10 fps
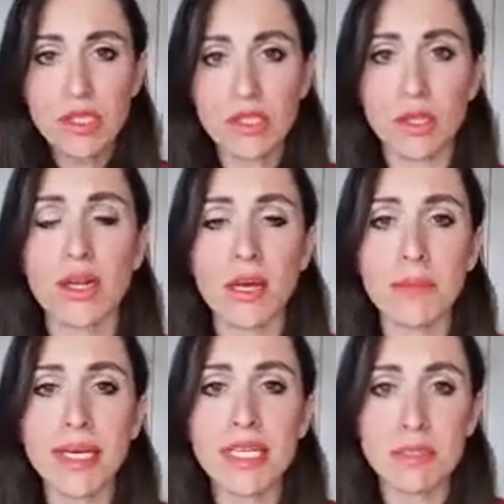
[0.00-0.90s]
So
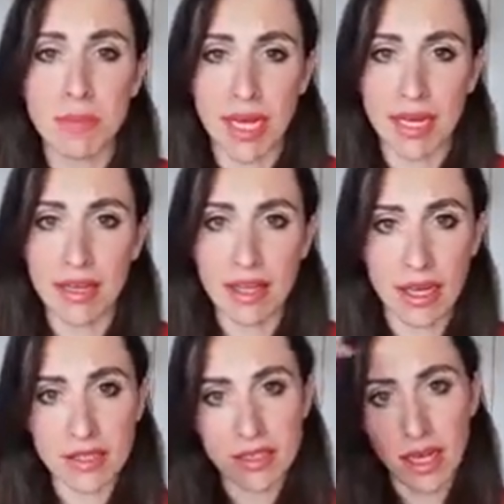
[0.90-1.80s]
let me explain
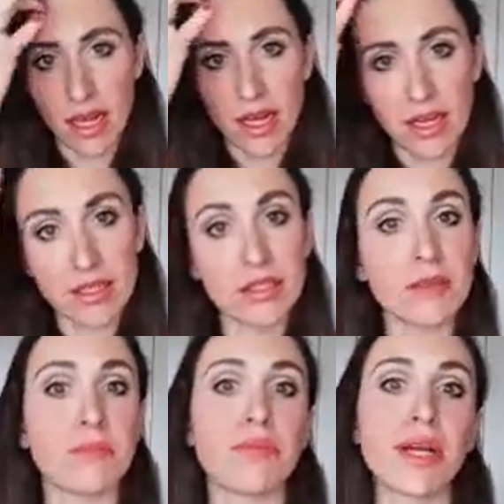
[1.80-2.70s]
that
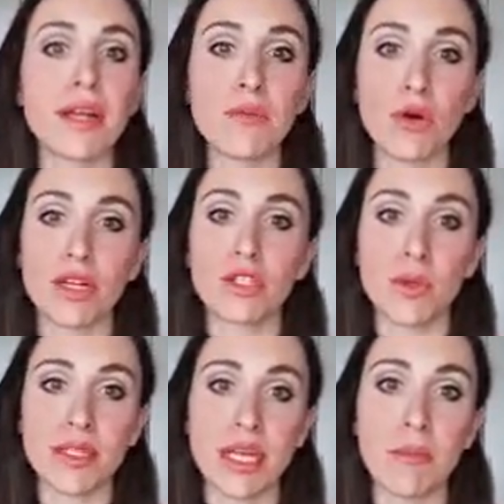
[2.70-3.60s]
and bring it more
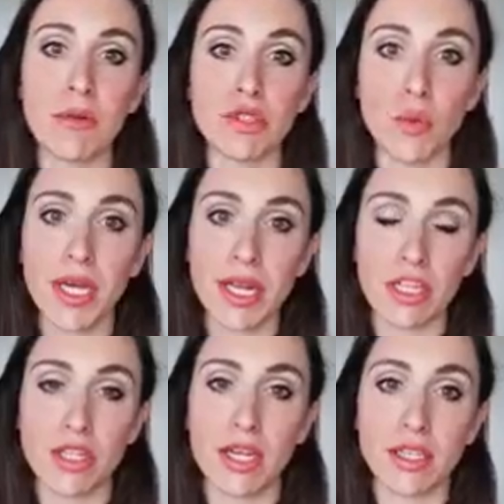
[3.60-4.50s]
into examples so we can
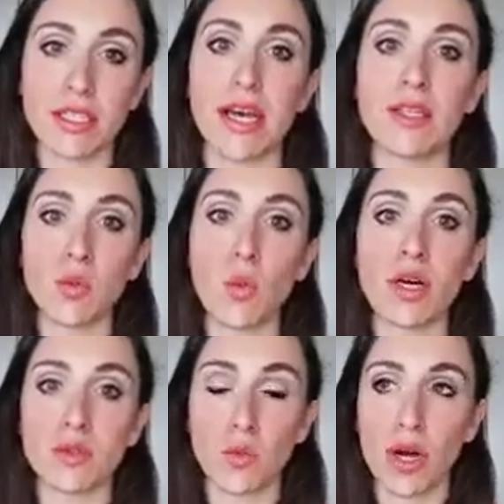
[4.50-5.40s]
actually understand
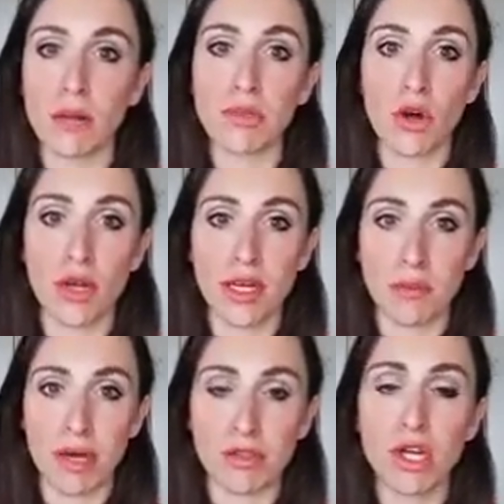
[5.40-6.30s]
what I'm talking
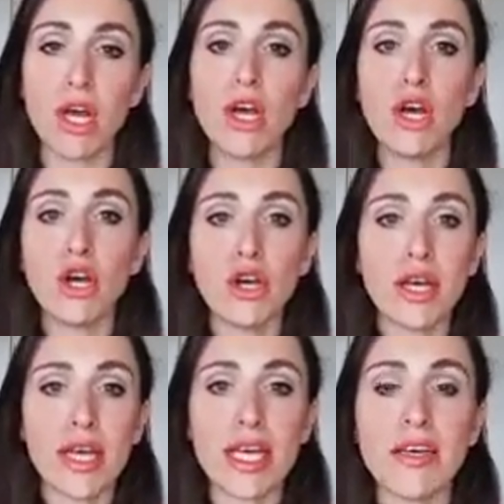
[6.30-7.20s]
about.
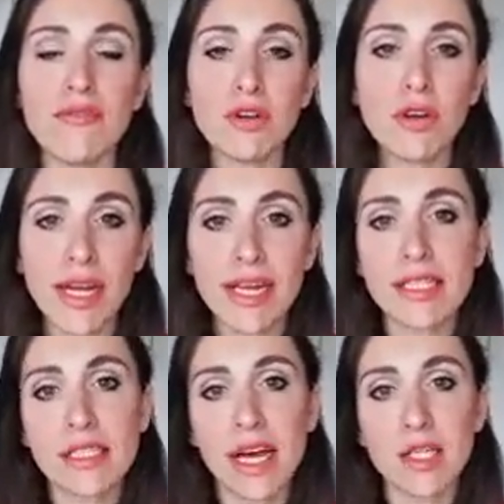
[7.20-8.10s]
If your
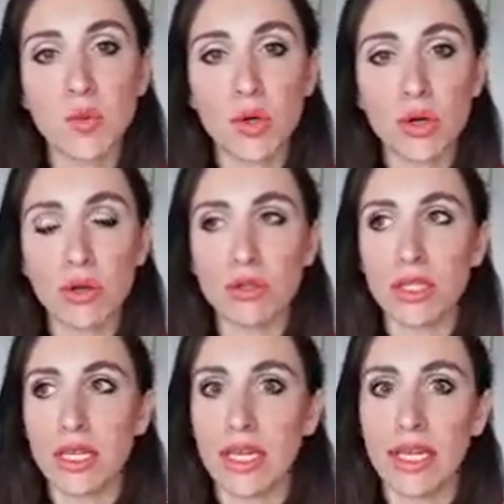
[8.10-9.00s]
inside
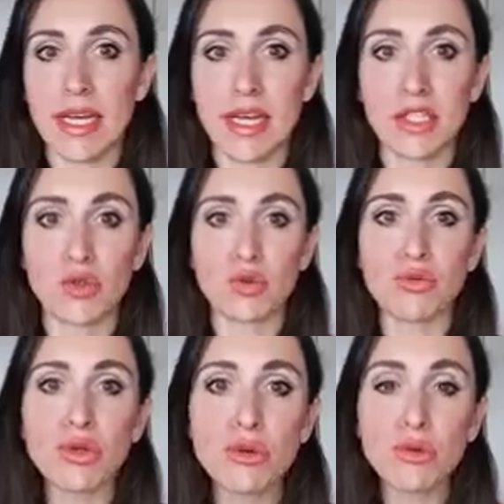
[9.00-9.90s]
world is
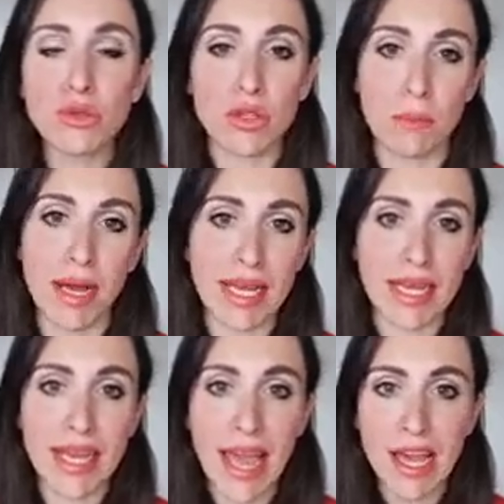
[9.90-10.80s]
ruled by
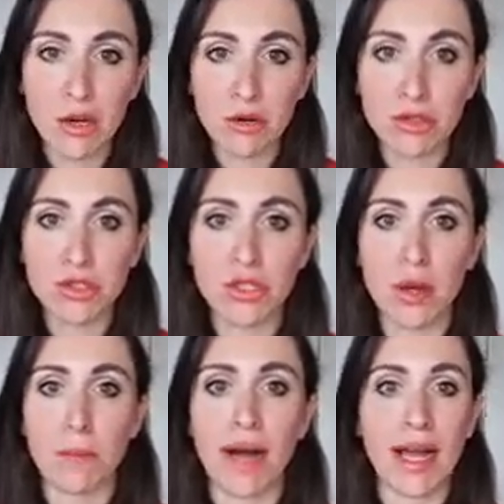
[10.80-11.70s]

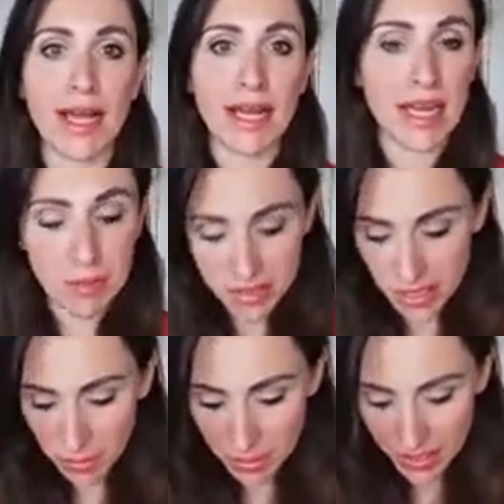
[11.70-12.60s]
chaos, by
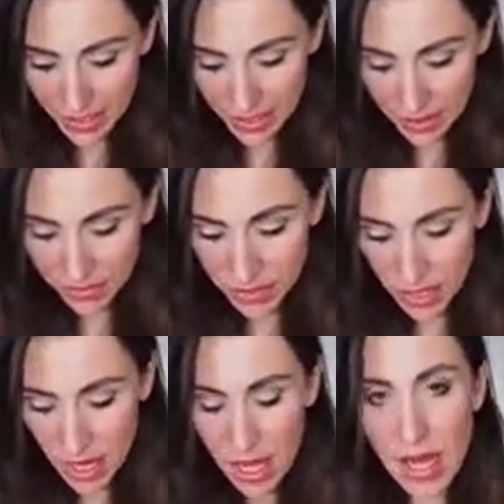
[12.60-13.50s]
limiting
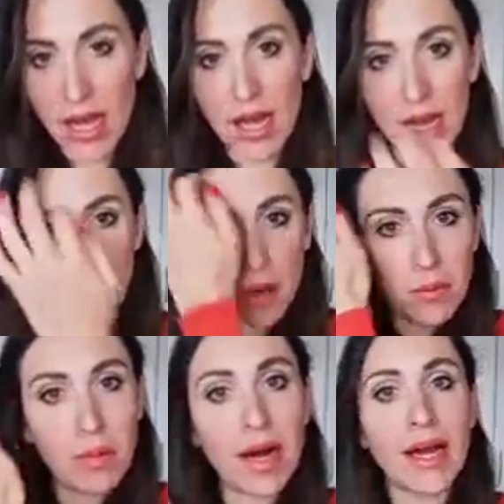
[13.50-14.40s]
beliefs,
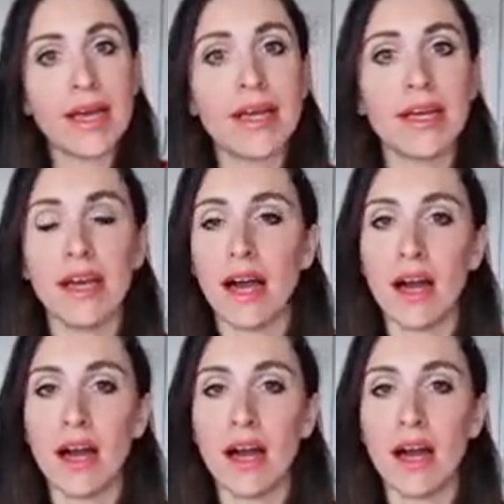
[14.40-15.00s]
by